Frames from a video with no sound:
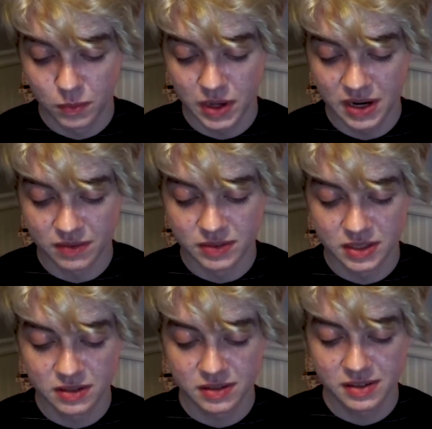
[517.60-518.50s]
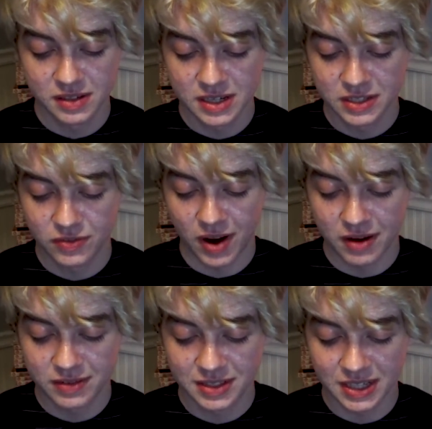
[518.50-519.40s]

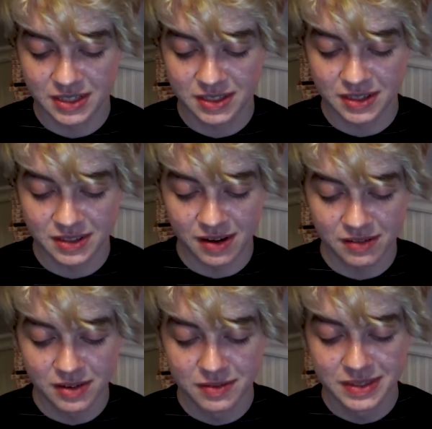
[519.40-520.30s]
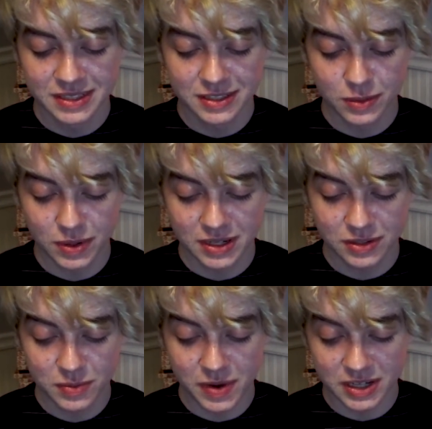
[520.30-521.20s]
Waves656 says, I love this story
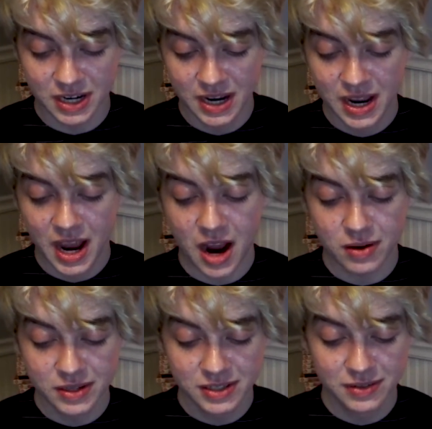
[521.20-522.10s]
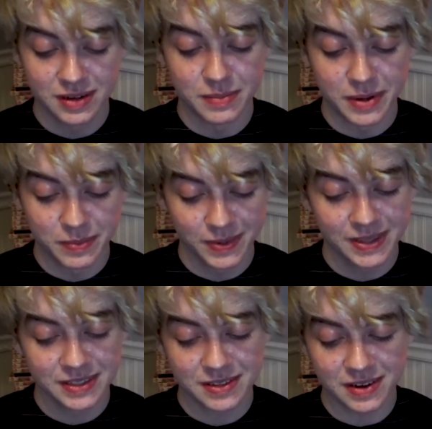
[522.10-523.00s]
so much. How did you come up with
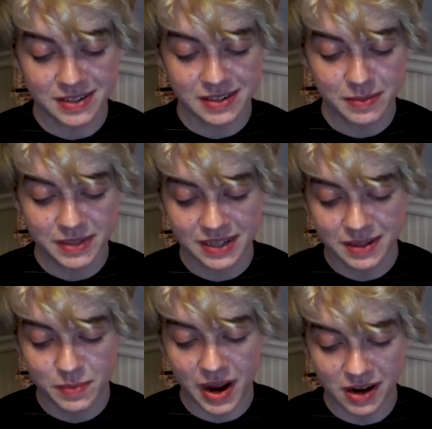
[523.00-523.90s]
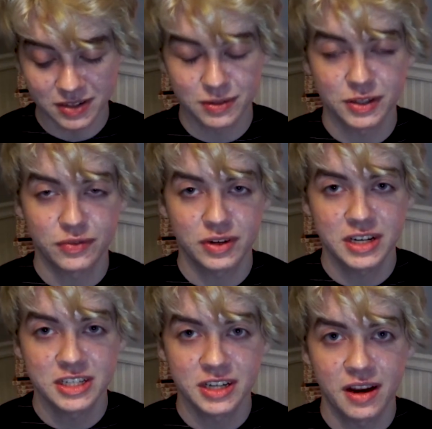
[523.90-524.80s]
this concept and the backstories for
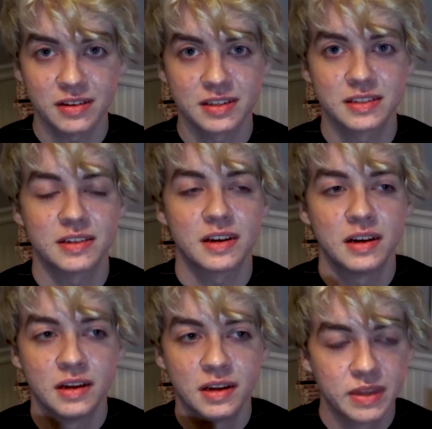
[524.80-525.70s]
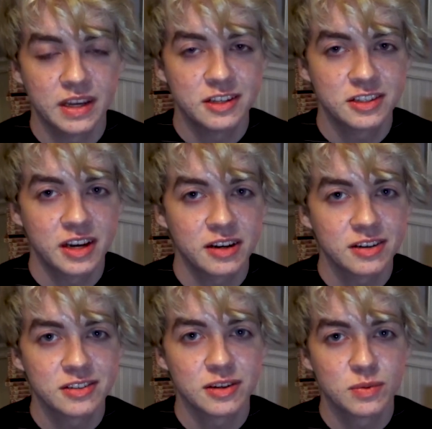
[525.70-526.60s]
each character? Each
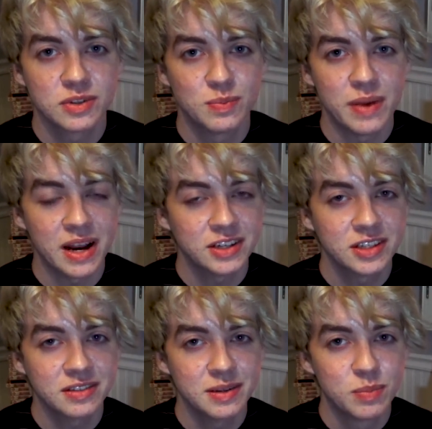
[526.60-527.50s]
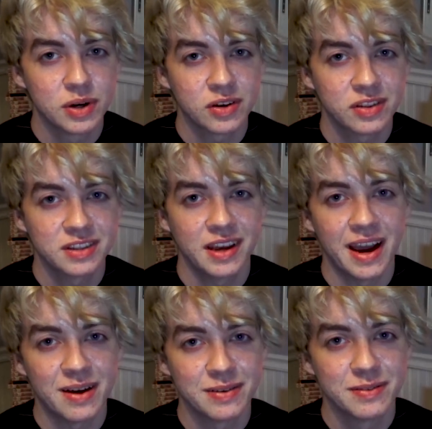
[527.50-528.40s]
character was magically birthed
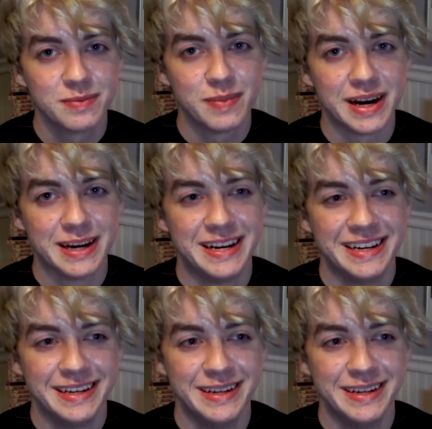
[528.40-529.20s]
out of my